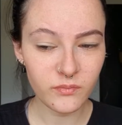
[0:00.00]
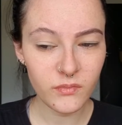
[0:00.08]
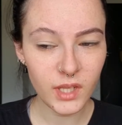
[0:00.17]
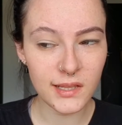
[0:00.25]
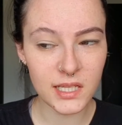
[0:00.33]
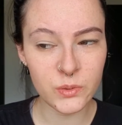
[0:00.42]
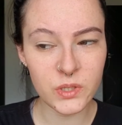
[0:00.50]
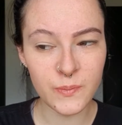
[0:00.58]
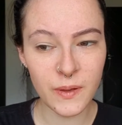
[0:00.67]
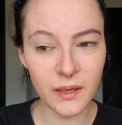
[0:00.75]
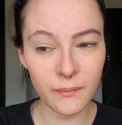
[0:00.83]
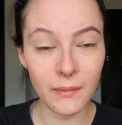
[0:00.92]
This was
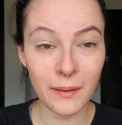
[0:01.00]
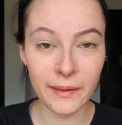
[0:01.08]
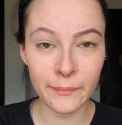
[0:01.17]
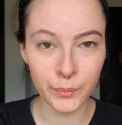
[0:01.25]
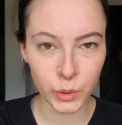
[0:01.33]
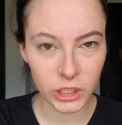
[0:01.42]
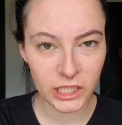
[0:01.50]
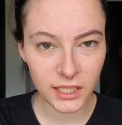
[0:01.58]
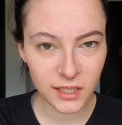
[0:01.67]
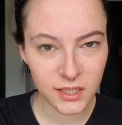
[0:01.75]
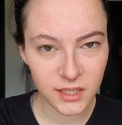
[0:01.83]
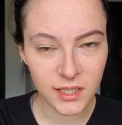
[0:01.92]
me being
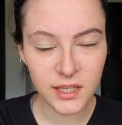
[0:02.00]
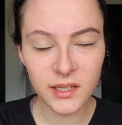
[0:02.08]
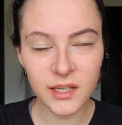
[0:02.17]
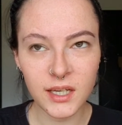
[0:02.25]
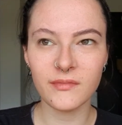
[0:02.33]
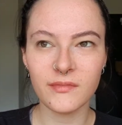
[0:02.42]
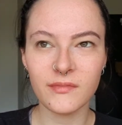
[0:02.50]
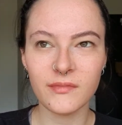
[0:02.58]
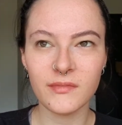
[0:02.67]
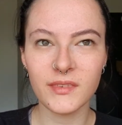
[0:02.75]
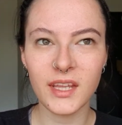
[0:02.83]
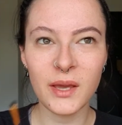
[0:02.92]
bullied.
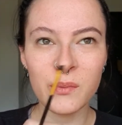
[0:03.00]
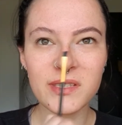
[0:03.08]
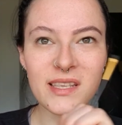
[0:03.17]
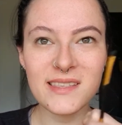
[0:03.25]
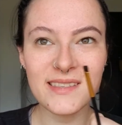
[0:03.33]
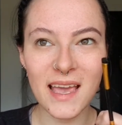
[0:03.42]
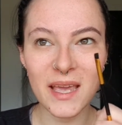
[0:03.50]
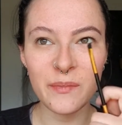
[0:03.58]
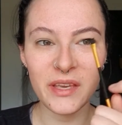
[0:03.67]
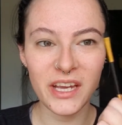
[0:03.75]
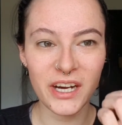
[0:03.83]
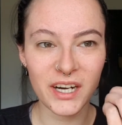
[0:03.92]
It was the same
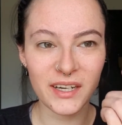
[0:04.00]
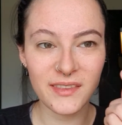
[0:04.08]
year.